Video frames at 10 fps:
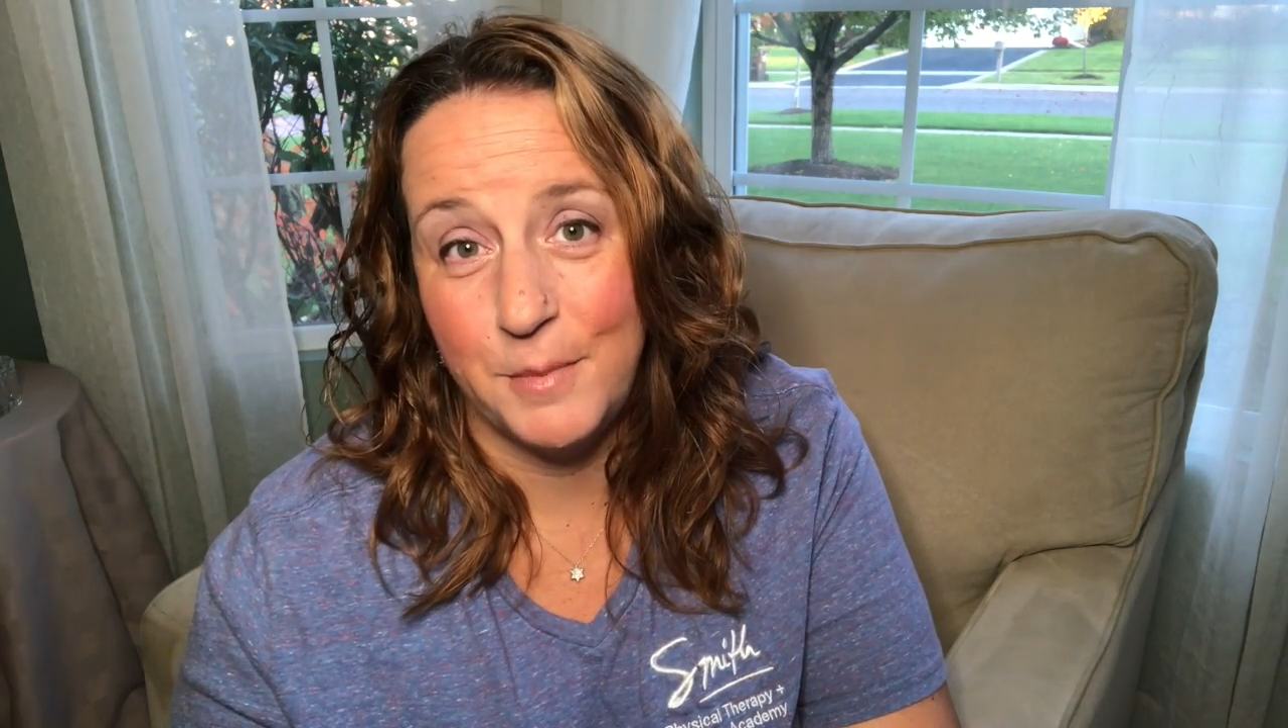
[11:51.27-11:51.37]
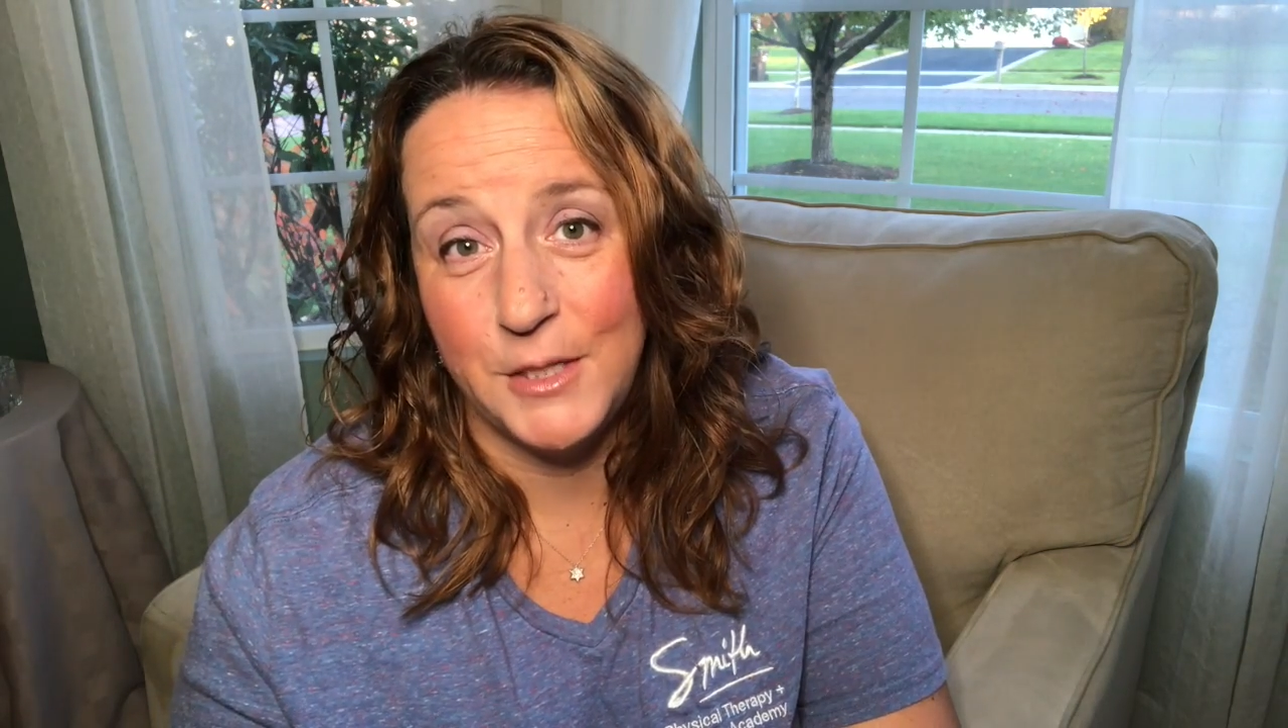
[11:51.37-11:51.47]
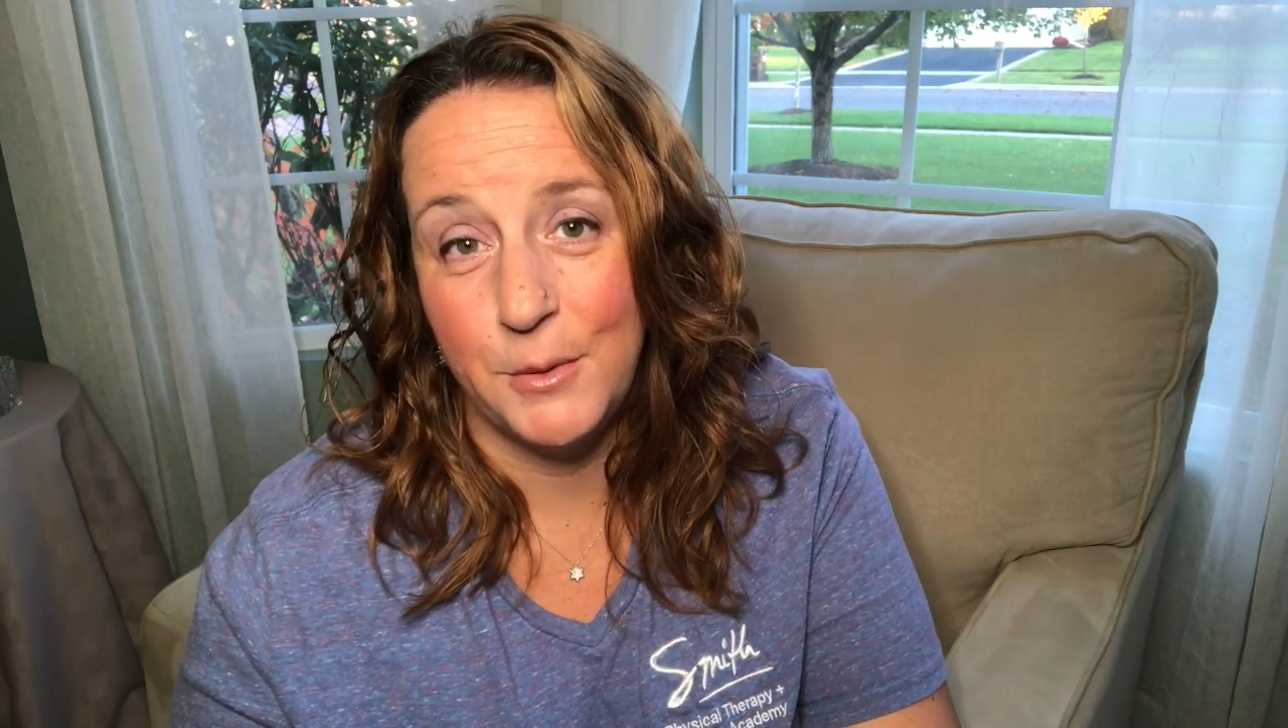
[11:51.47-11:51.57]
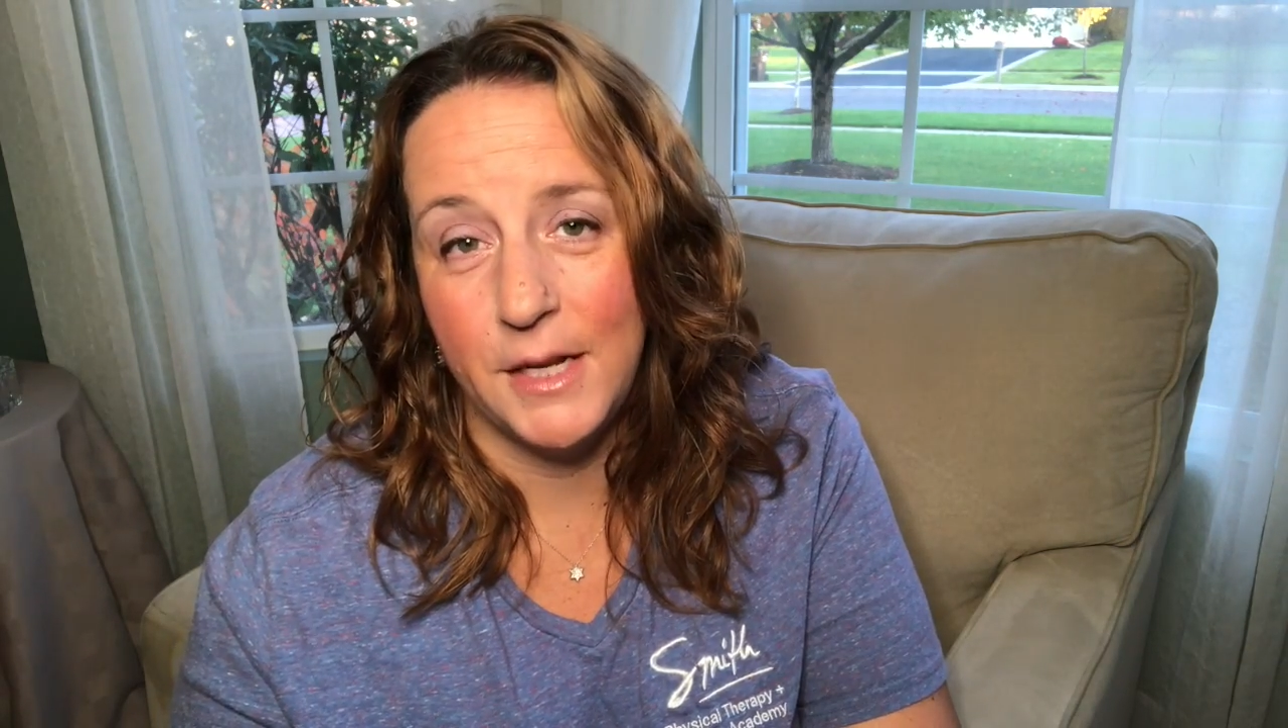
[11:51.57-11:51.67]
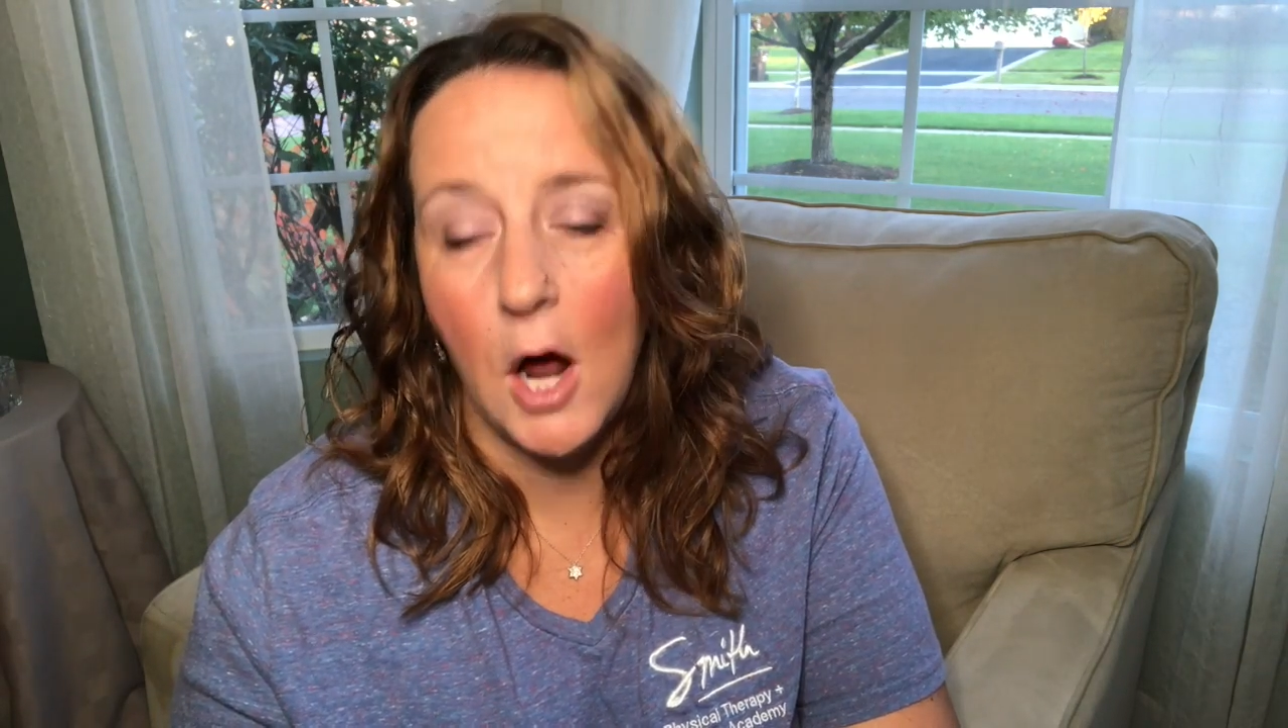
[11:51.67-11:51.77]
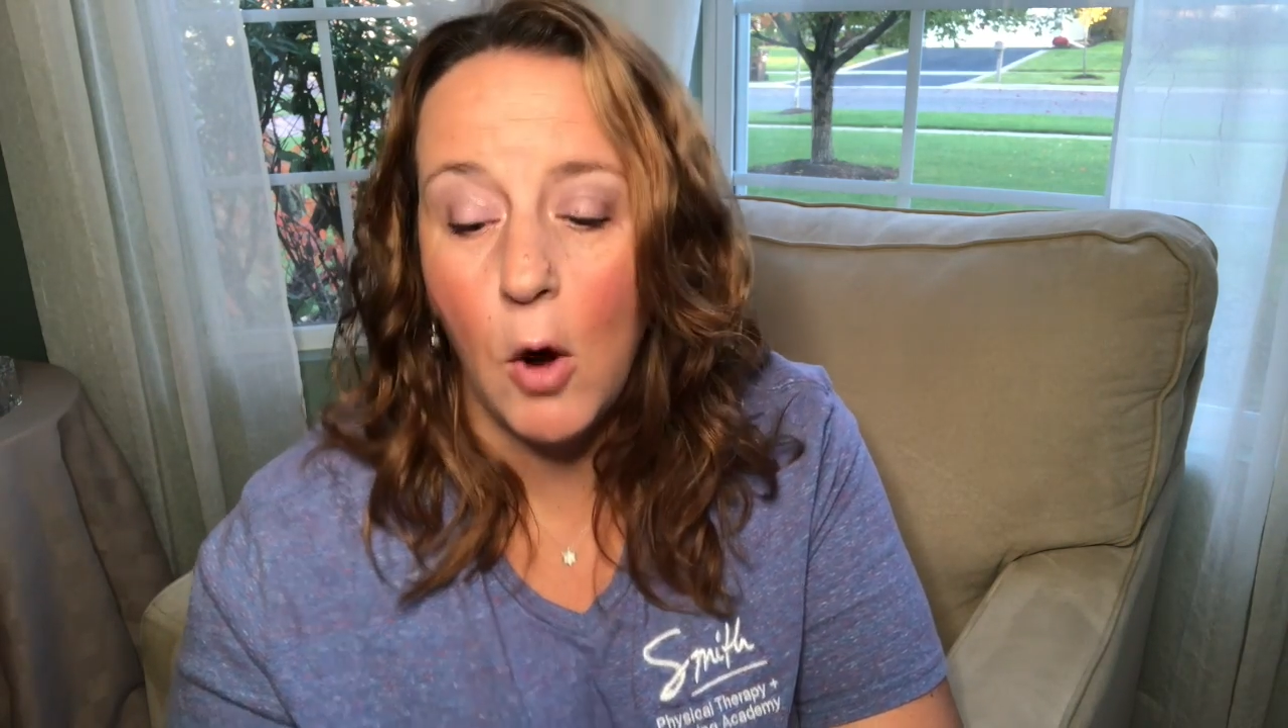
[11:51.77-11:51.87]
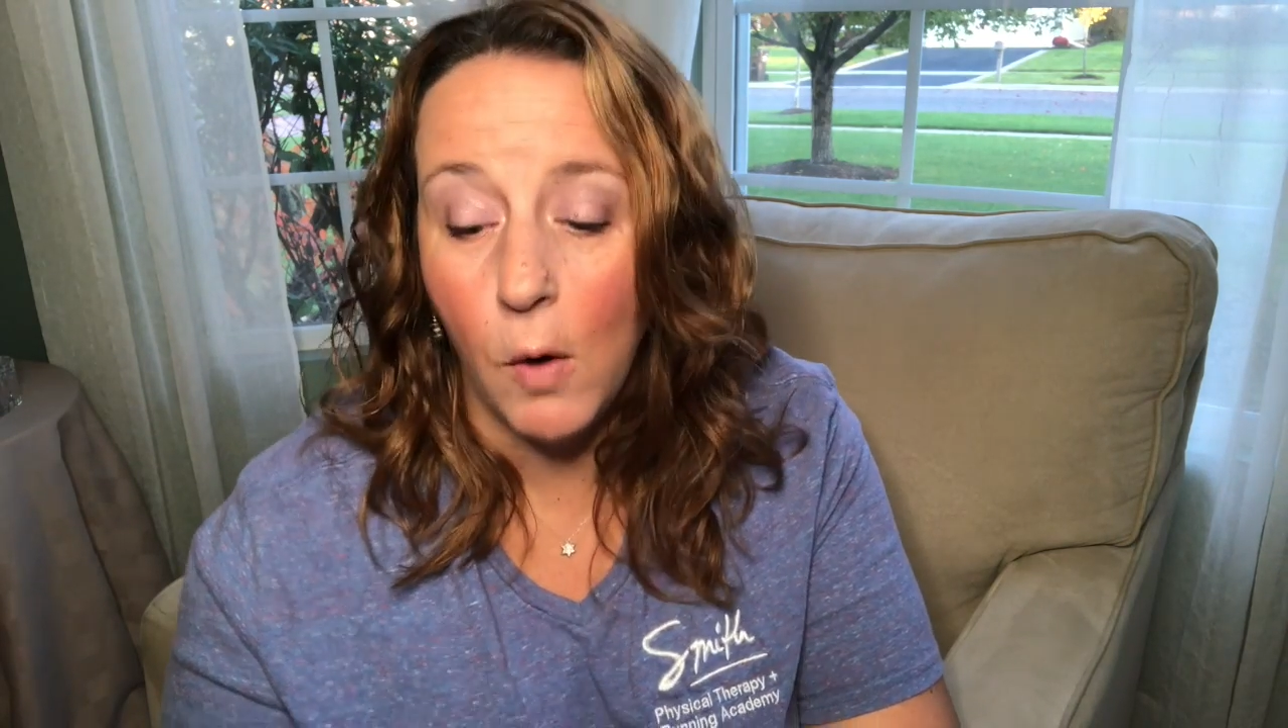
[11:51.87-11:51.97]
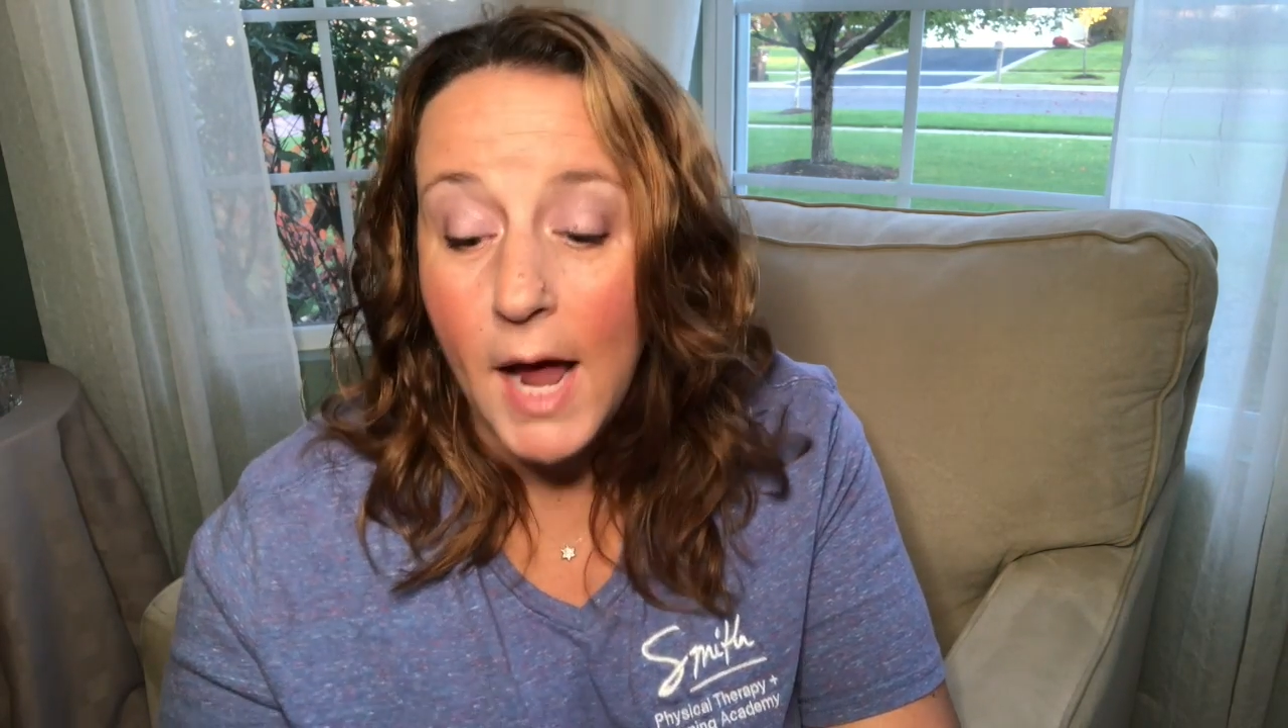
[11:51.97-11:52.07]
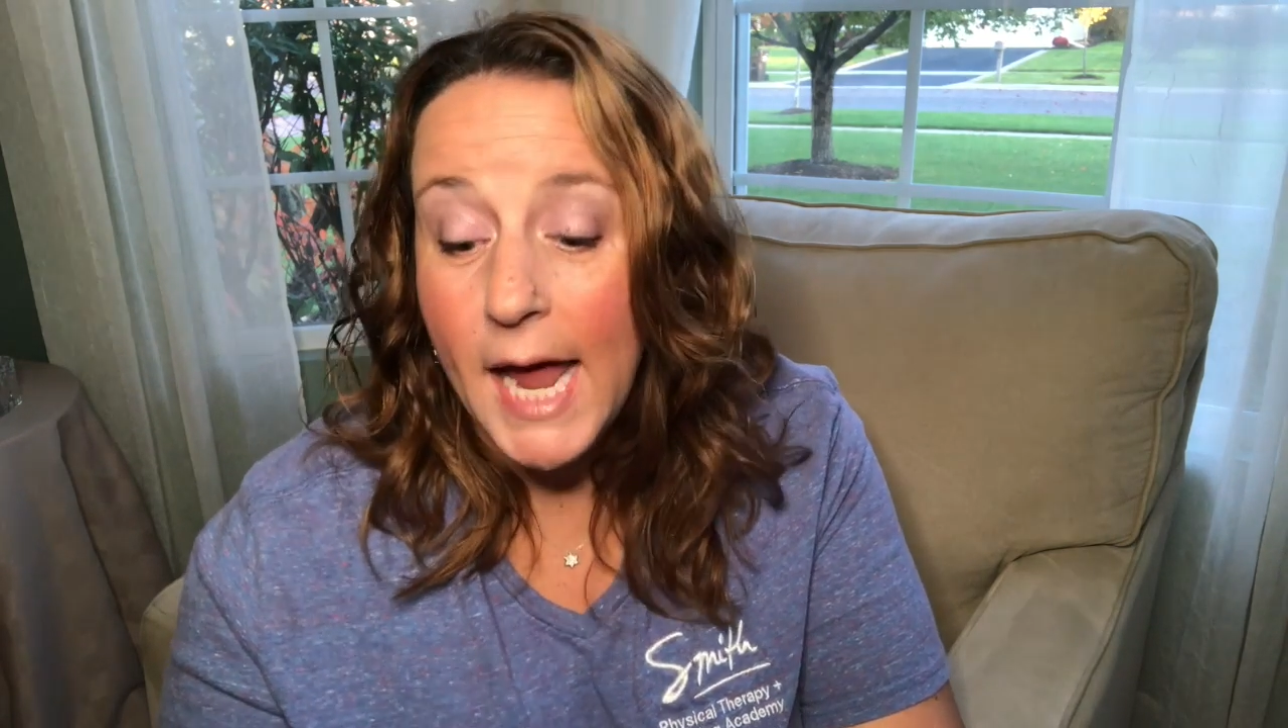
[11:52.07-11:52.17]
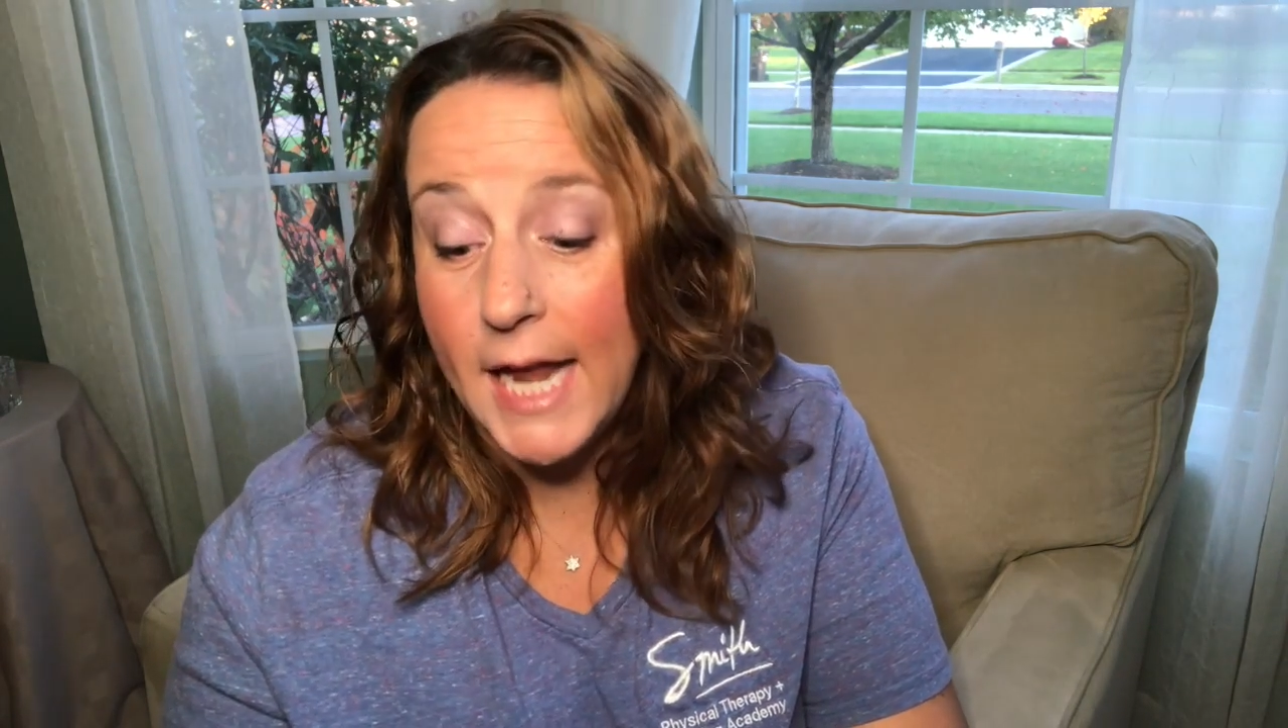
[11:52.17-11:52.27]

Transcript: between, oh,